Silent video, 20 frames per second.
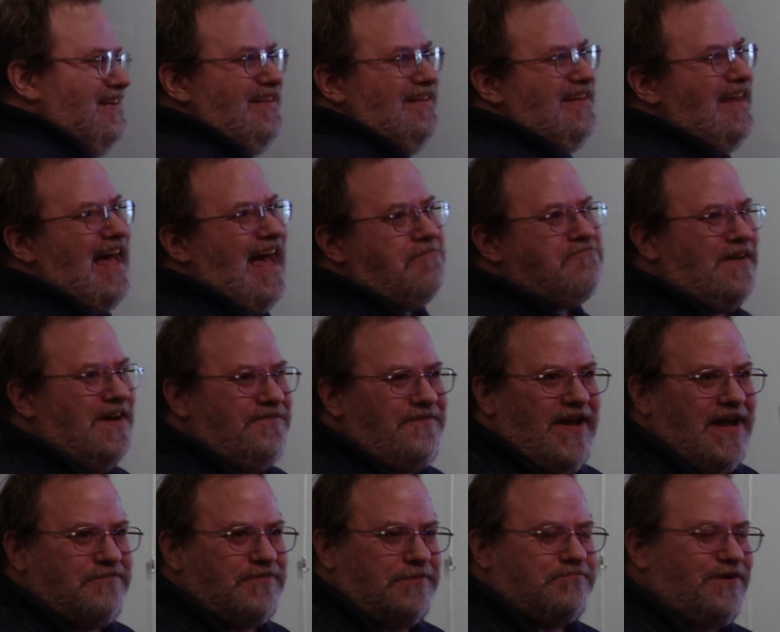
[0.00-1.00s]
not my
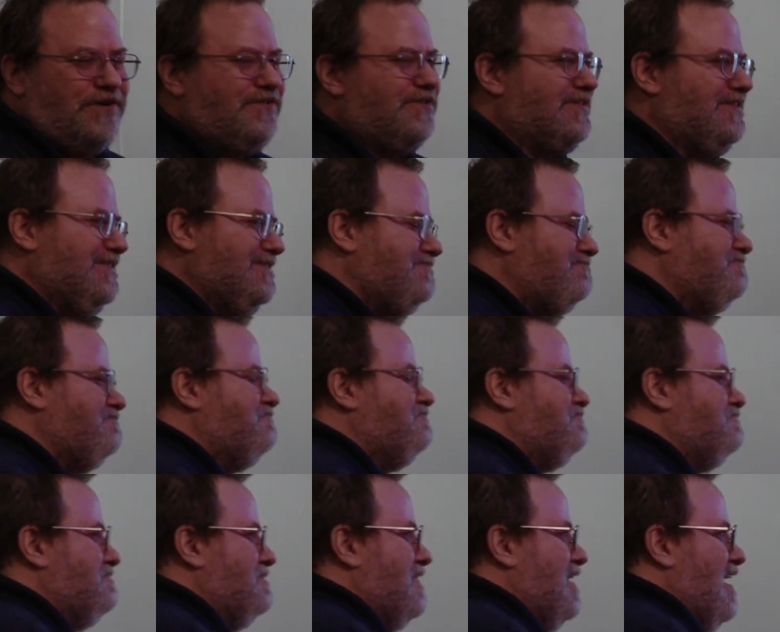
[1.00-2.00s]
favorite person,
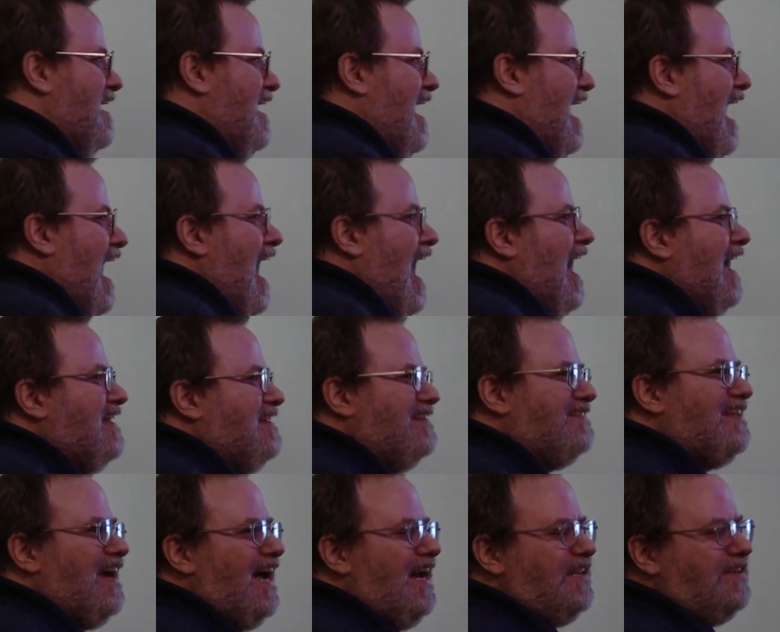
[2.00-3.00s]

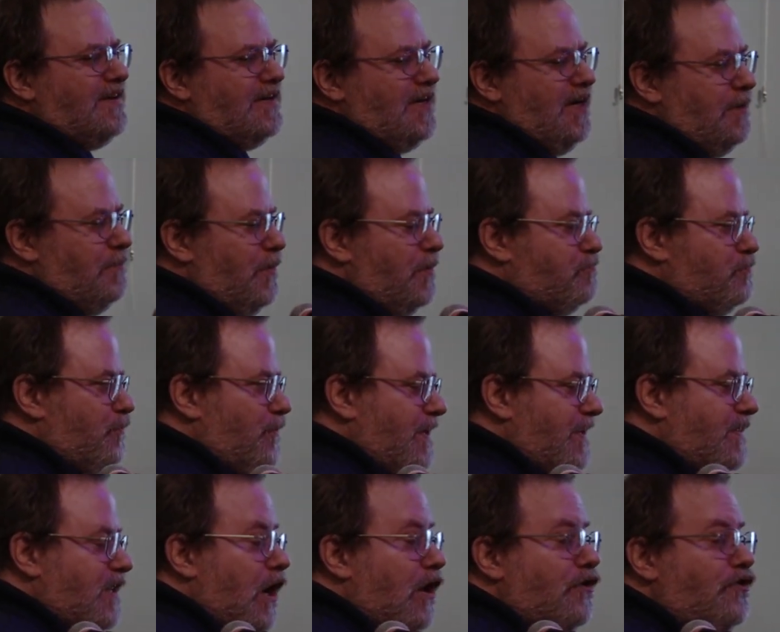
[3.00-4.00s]
decided to come up
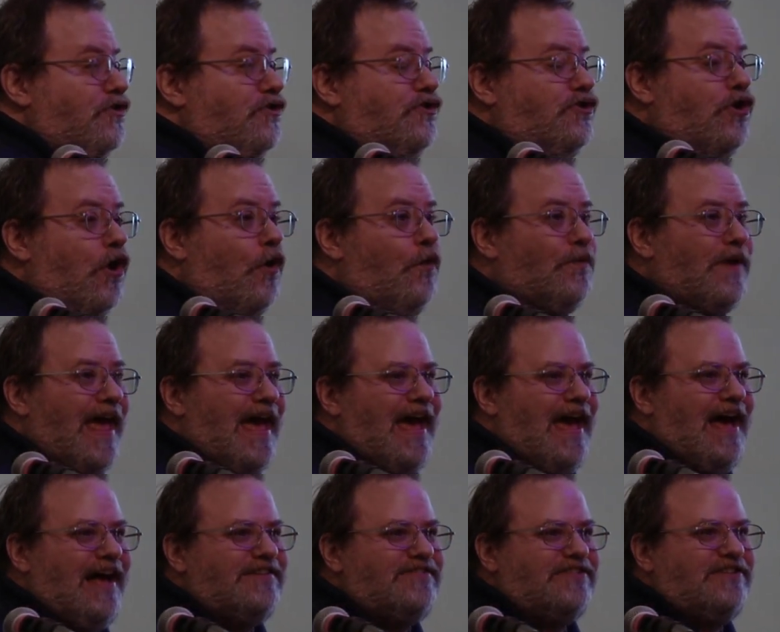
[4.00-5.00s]
with don't
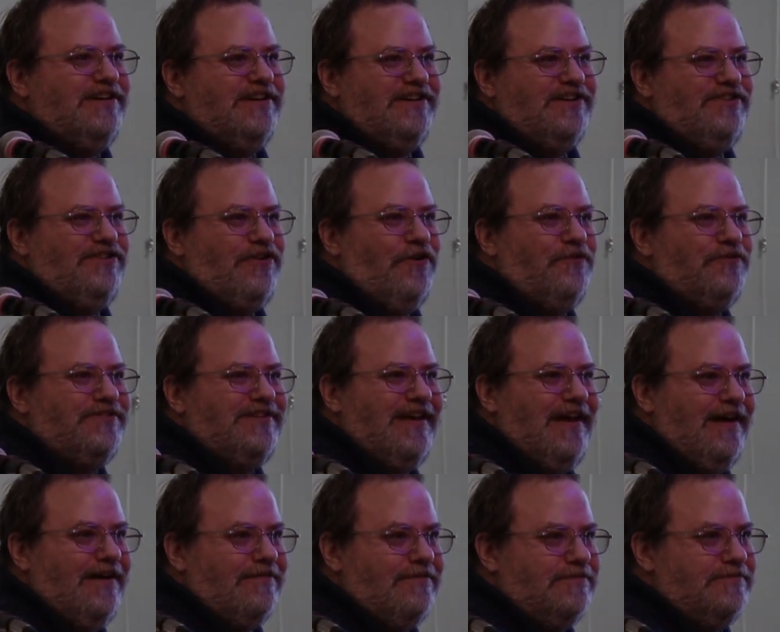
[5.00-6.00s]
ask, don't
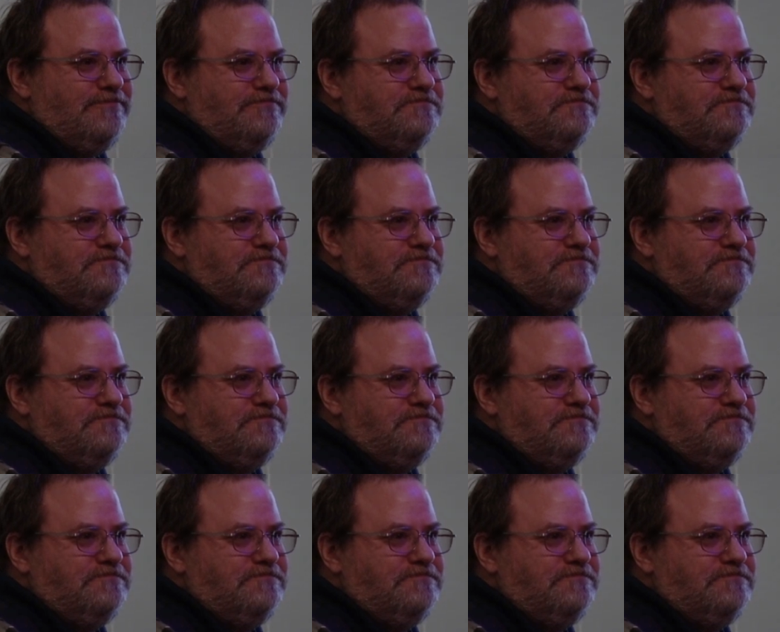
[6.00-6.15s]
tell.